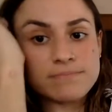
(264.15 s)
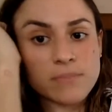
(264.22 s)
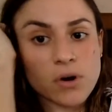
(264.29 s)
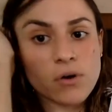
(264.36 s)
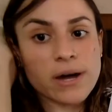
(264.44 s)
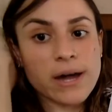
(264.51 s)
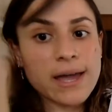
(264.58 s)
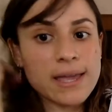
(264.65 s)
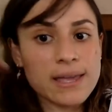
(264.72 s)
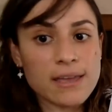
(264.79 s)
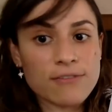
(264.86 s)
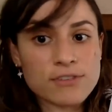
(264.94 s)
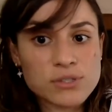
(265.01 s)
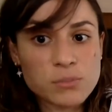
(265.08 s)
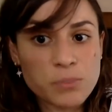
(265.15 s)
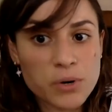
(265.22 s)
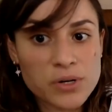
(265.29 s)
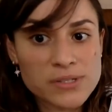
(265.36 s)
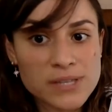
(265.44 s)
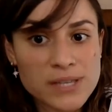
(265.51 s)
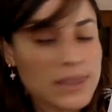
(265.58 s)
okay? If it's a
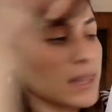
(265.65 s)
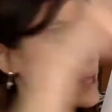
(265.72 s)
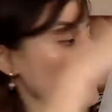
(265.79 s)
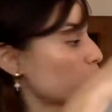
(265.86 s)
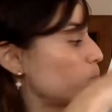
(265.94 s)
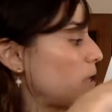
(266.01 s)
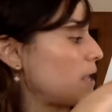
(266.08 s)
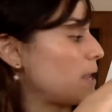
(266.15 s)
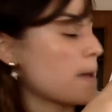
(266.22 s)
person, letter P.